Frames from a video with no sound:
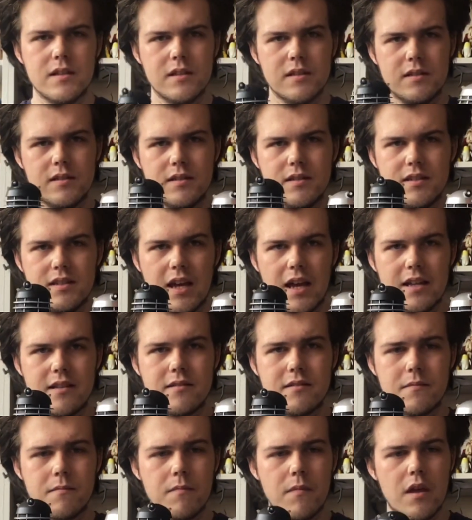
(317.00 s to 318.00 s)
set,
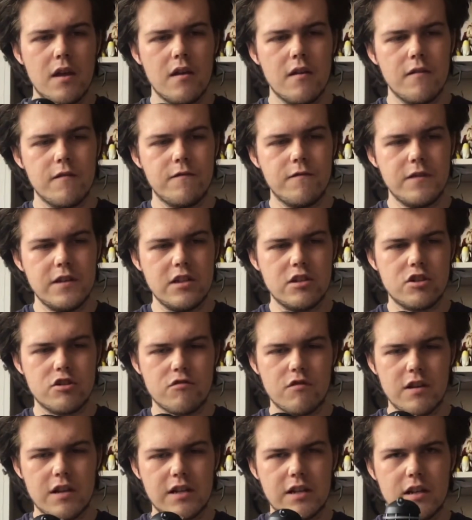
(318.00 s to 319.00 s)

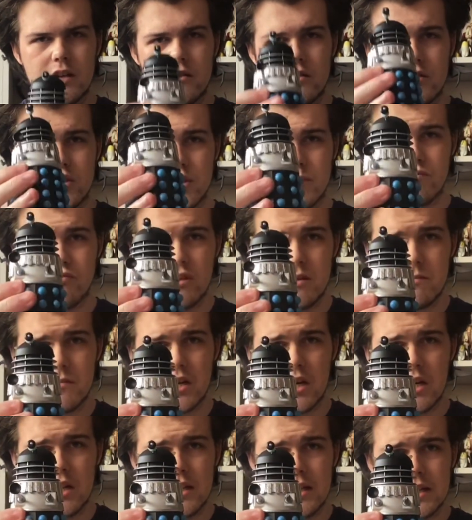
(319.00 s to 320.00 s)
featuring the Supreme
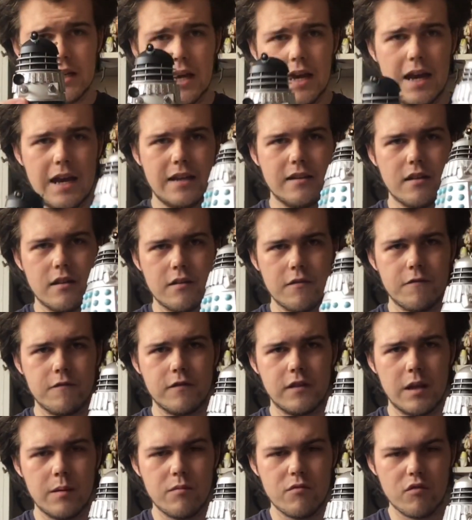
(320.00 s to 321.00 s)
Dalek and the
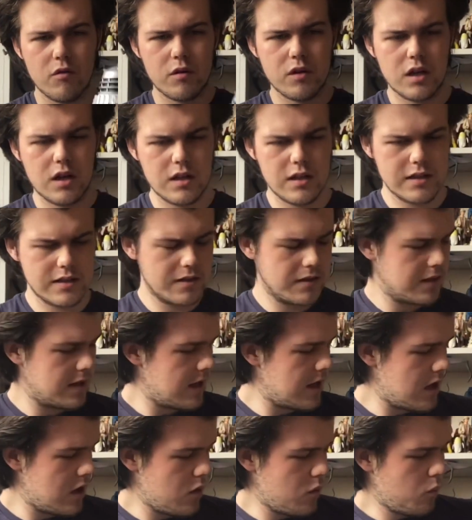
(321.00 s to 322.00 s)
Flamethrower Dalek.
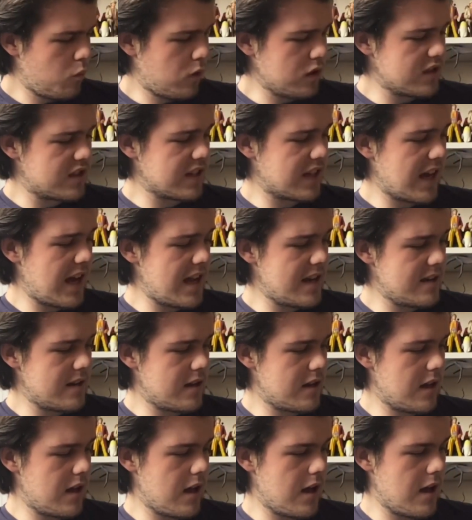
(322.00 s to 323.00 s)
Once again,
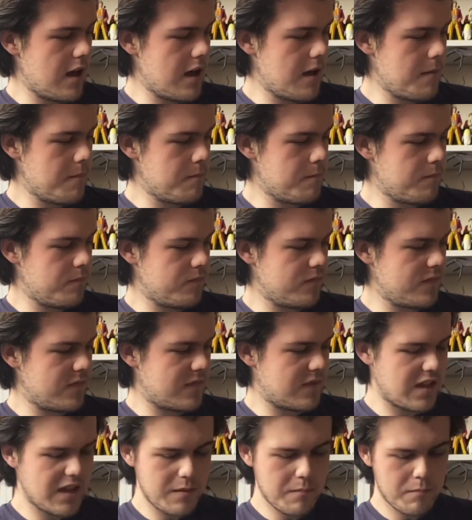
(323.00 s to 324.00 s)

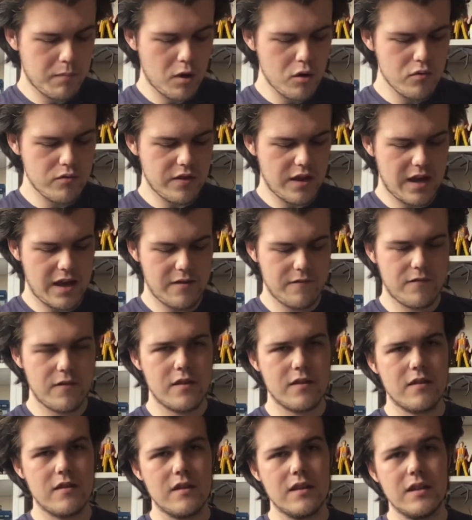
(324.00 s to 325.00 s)
they both have
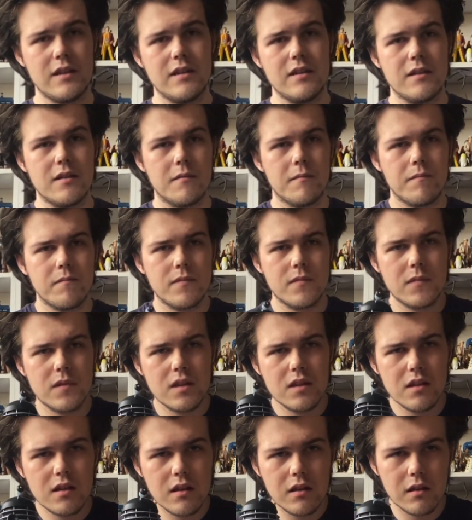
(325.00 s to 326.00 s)
the
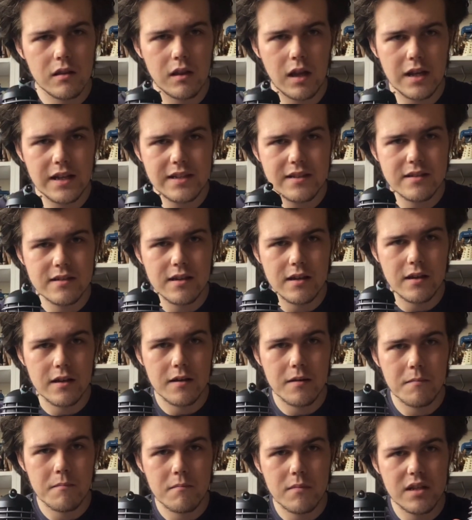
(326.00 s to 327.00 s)
lighter
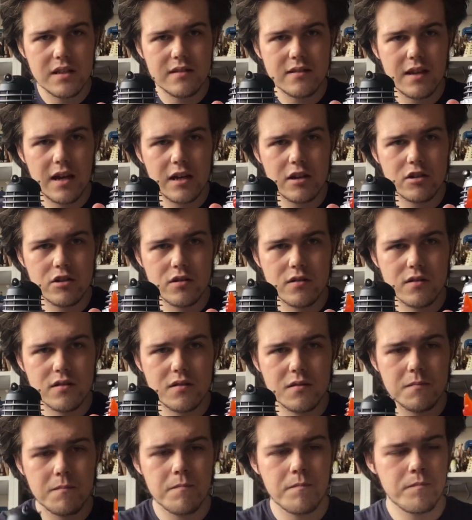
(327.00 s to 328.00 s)
midsections.
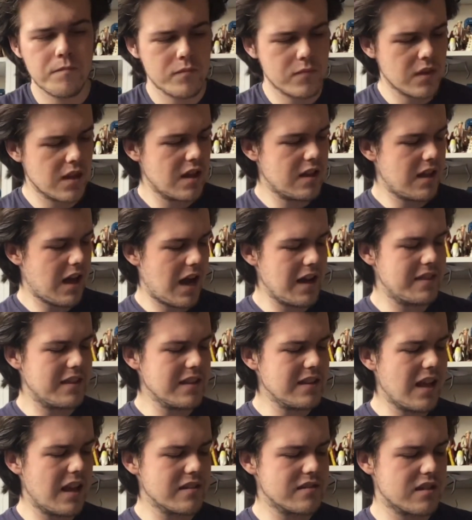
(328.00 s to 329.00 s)
I think
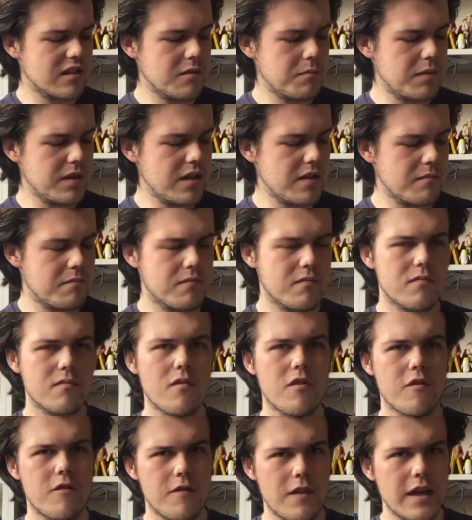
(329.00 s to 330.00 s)
that's going to be a
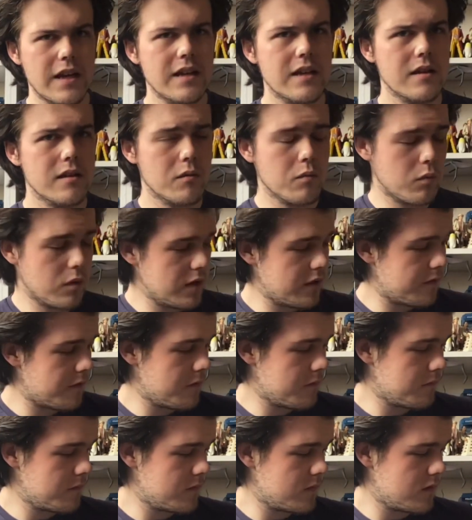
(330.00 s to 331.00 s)
thing with
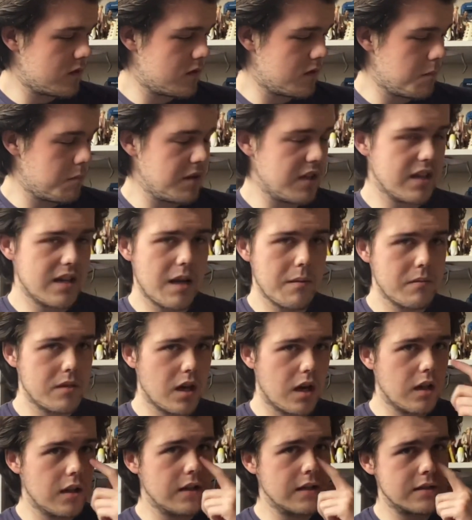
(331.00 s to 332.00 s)
the B&M
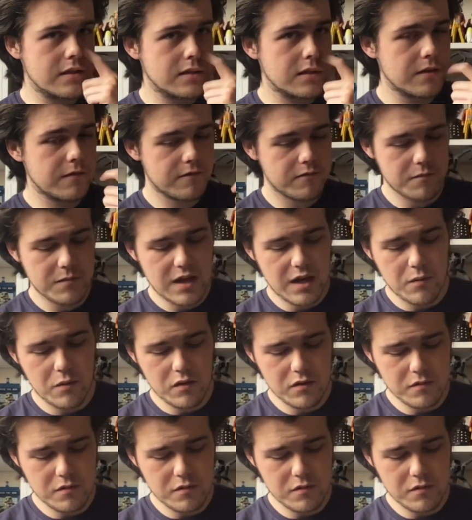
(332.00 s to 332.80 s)
Daleks from now